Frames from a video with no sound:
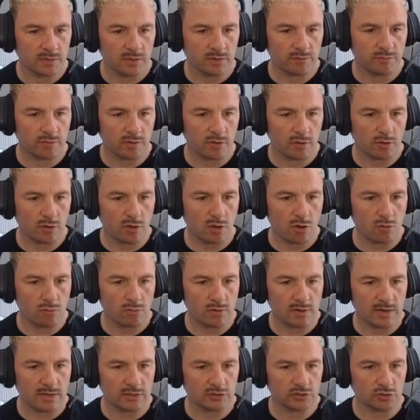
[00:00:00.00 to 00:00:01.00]
If we go coal
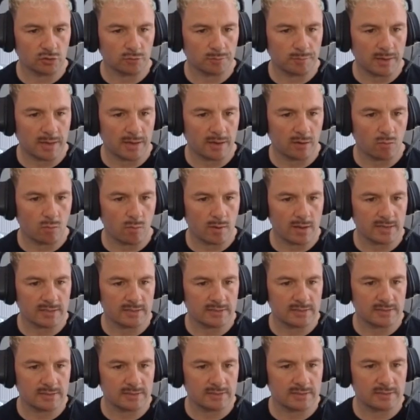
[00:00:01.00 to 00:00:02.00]
to National Park
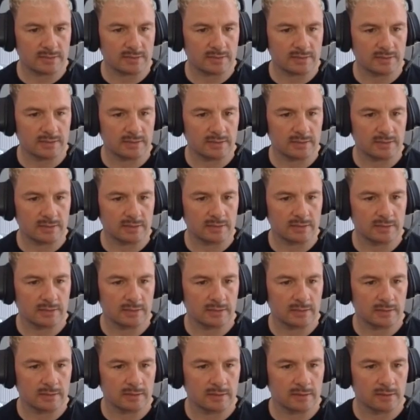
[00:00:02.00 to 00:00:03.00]
West,
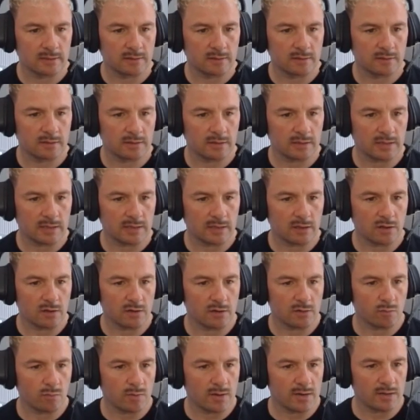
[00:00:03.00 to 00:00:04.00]
click
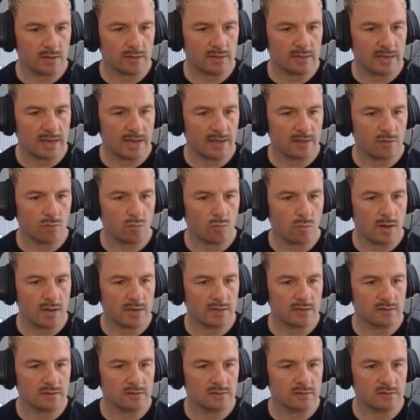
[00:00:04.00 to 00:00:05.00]
on one of the other
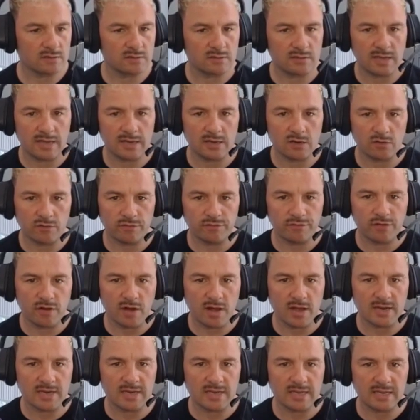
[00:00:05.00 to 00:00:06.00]
ones, and you'll
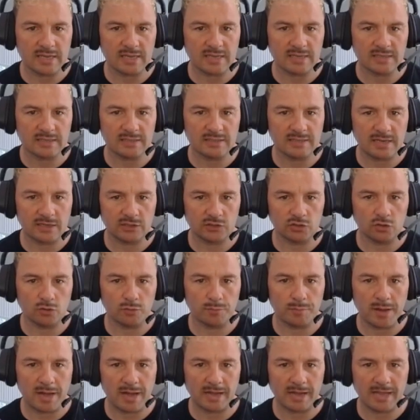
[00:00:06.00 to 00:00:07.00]
find here's
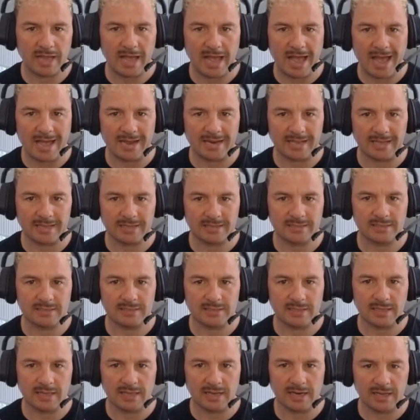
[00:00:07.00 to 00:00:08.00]
National Park Annex
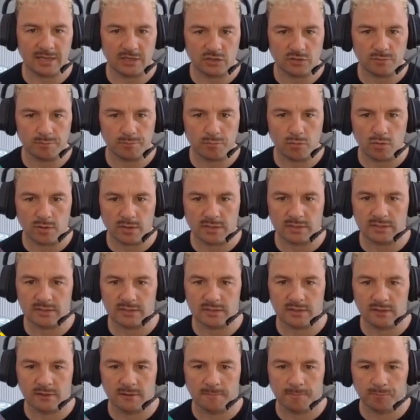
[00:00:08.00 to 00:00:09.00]
is the collection
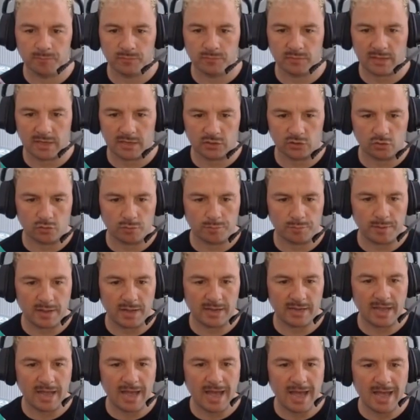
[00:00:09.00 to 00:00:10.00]
point. National
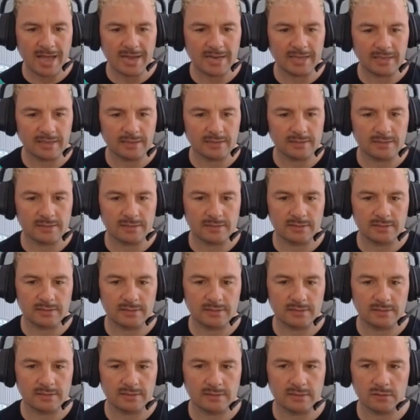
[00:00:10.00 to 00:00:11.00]
Park
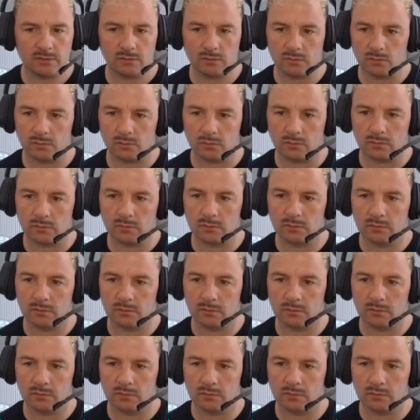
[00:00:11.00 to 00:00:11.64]
Annex. Ooh.